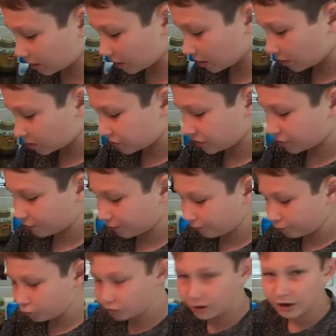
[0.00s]
It looks
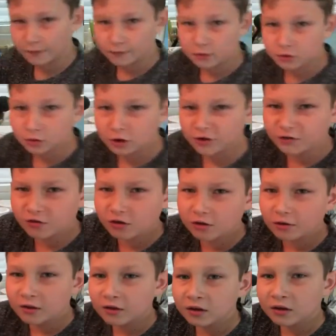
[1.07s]
pretty
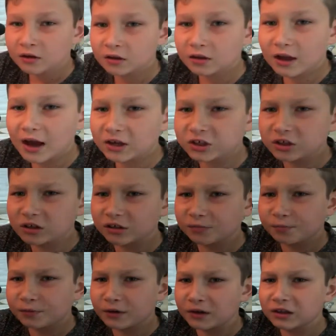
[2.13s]
beautiful. Actually looks
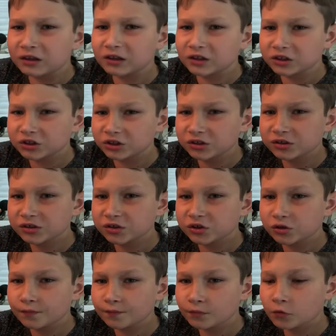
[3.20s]
pretty
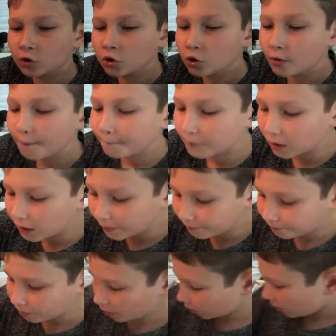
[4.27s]
delicious.
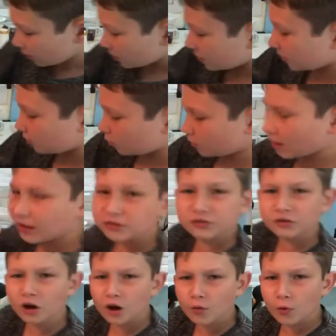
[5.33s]
But that's
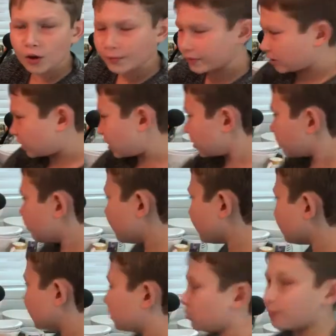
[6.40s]
not what we need.
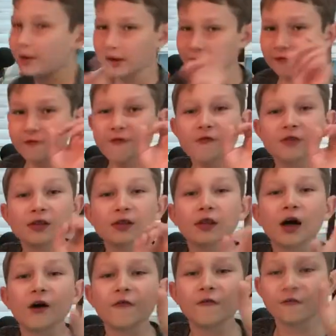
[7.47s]
We need to make it
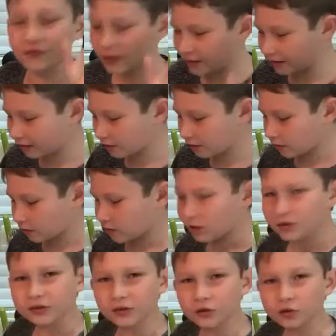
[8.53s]
fluffy.
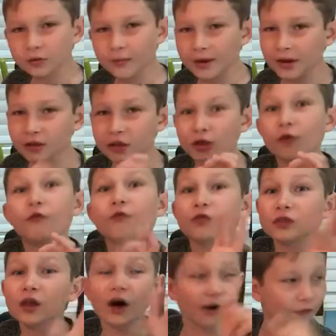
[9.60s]
So to make the
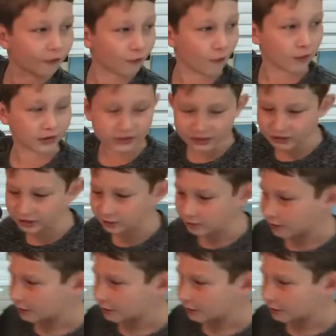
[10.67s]
fluff, we need